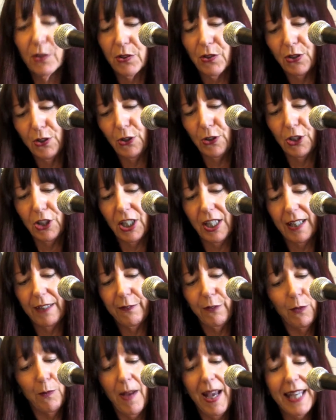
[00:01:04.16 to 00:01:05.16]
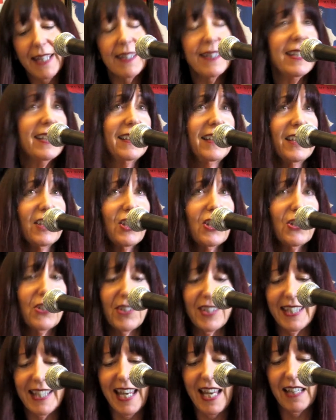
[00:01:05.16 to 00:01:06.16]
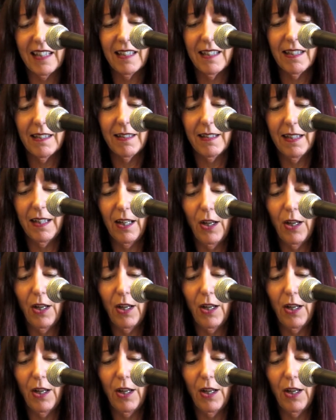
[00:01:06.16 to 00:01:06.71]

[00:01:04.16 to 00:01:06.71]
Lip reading: searching for my signature scent,